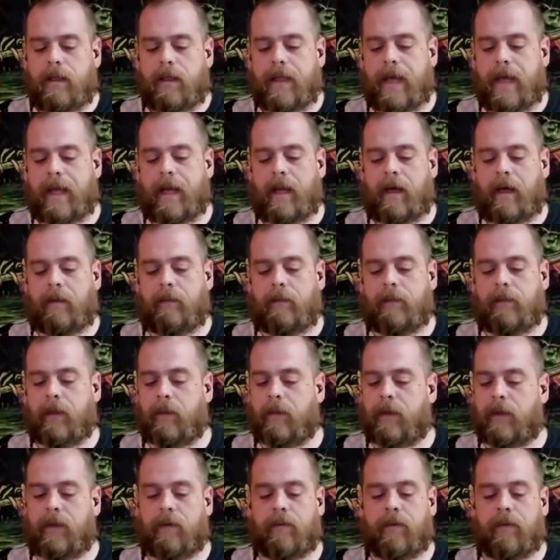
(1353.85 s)
that
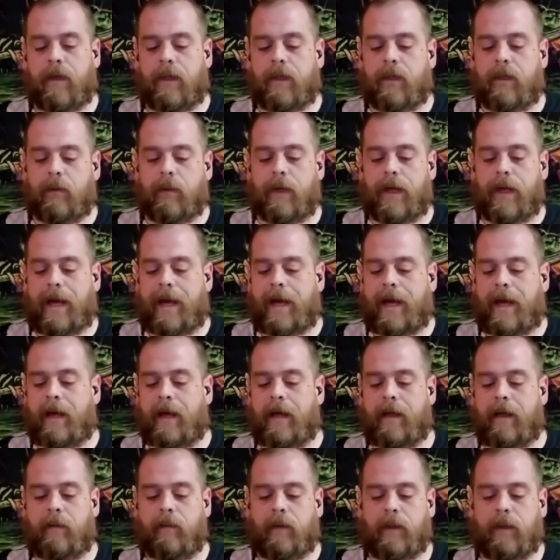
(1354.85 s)
Nowhere to Run, Nowhere to
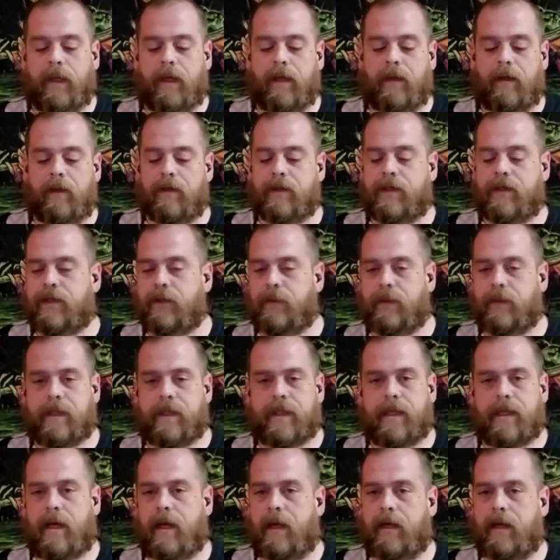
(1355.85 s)
Hide, 1-800
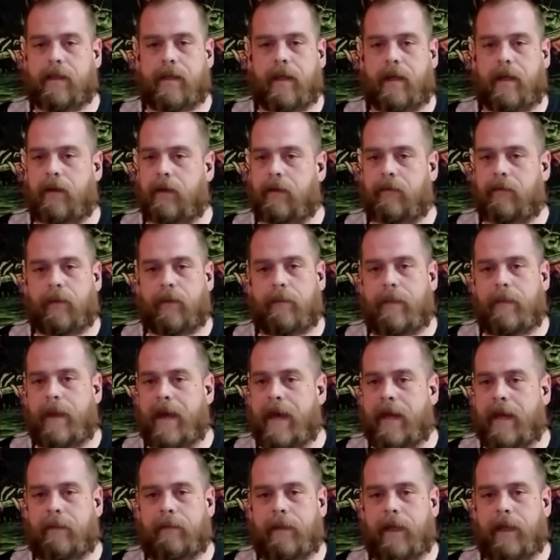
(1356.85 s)
Suicide, Diary of a
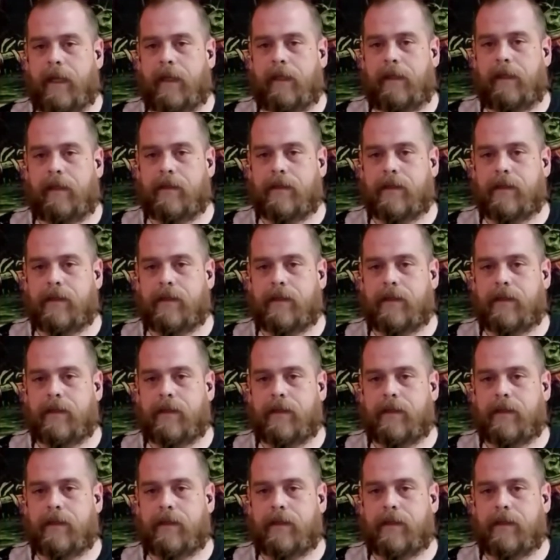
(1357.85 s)
Madman.